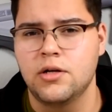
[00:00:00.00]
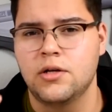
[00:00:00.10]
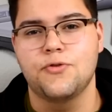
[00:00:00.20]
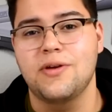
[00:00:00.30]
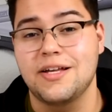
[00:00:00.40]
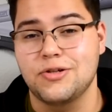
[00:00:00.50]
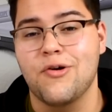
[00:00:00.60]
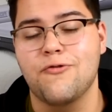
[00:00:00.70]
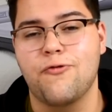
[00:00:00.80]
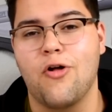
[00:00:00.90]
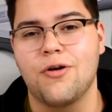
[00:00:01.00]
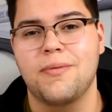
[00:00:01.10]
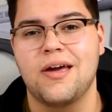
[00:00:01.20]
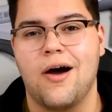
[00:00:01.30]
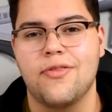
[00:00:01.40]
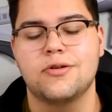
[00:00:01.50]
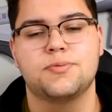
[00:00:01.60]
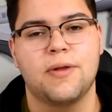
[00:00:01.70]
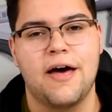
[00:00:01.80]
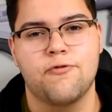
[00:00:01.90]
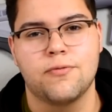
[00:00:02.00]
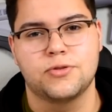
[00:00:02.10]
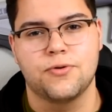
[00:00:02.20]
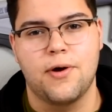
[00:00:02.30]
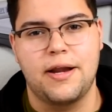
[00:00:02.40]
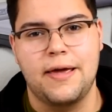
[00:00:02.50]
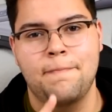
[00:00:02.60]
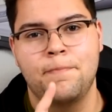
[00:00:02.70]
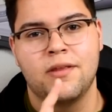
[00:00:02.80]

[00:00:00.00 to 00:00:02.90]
So if you guys aren't following me on those platforms already,